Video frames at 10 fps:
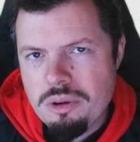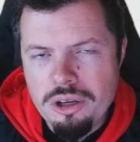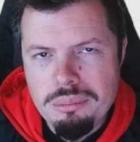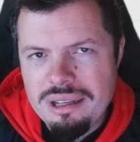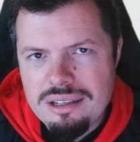going
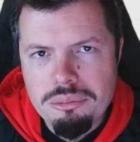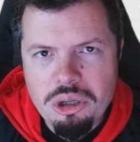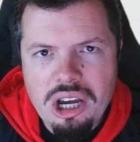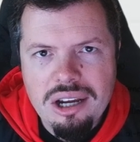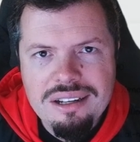to be at number
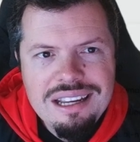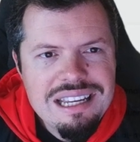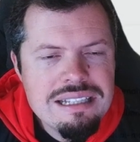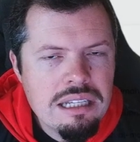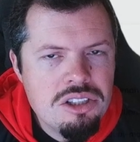9,
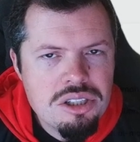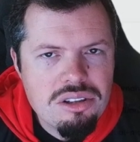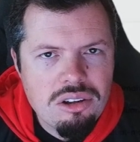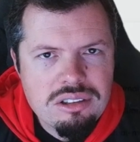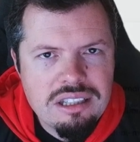is they
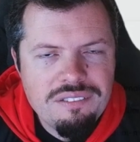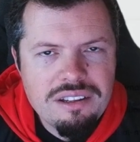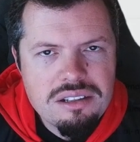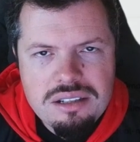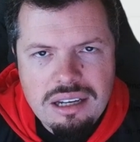just are
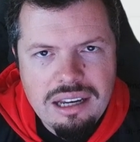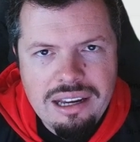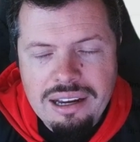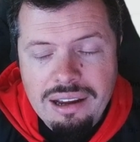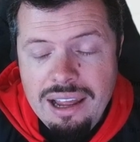giving
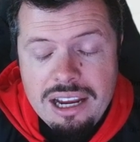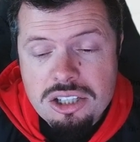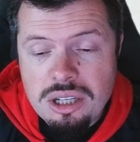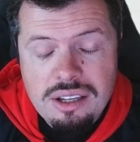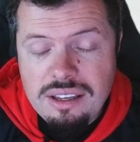
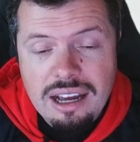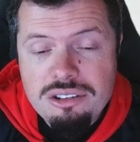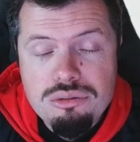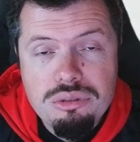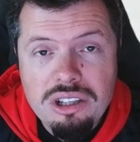actually
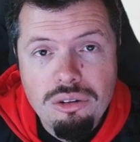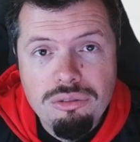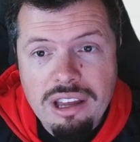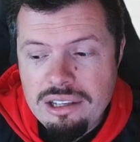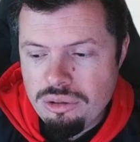unreal
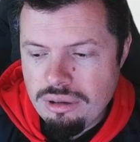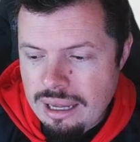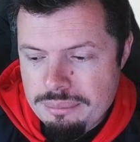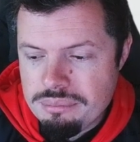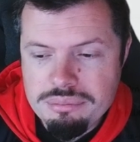value.
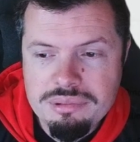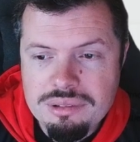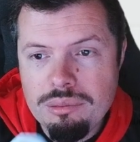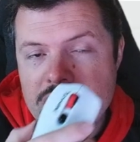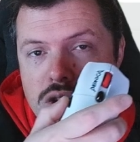I'm
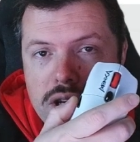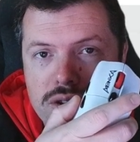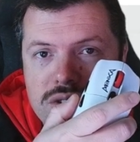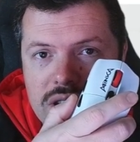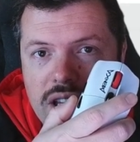literally
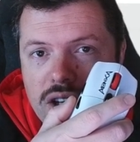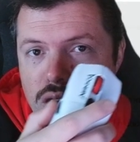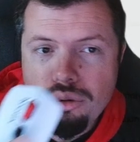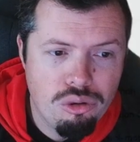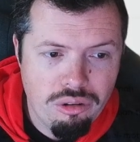using their
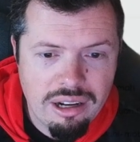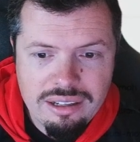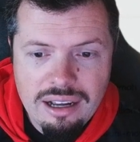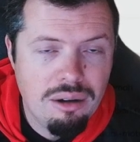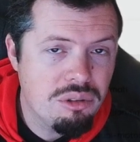Guru right
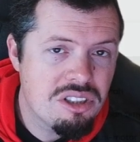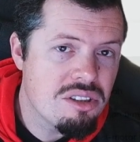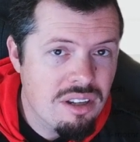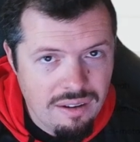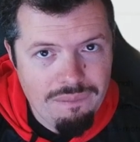now, which
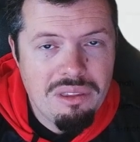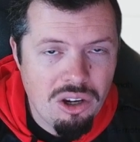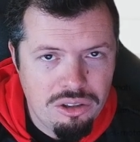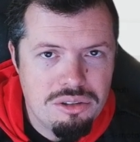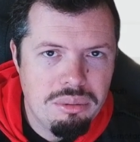is
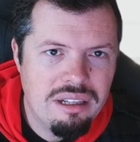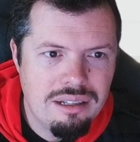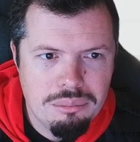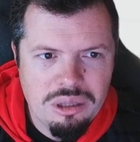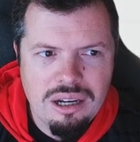going to be at
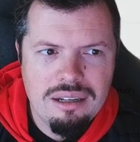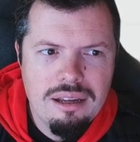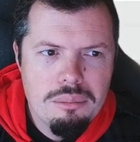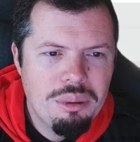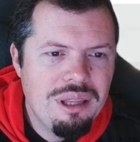number 9.
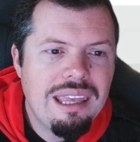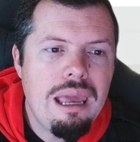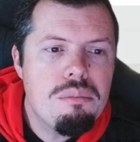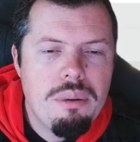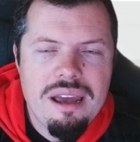But their
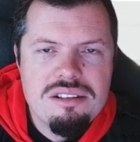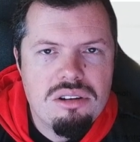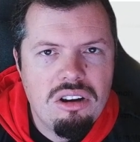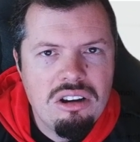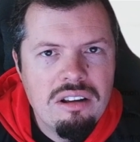gamepads
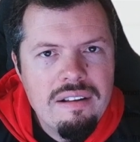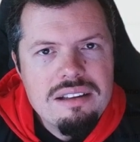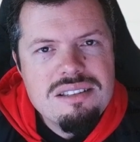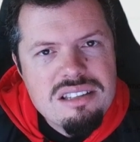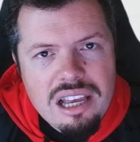are
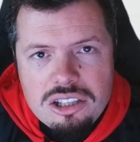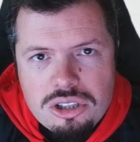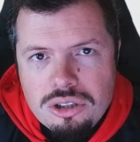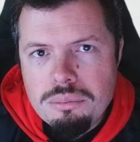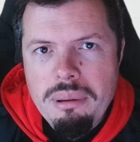
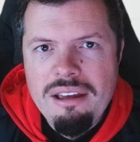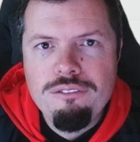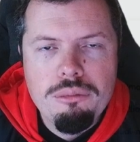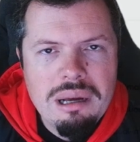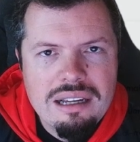such good bang
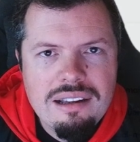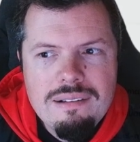for buck.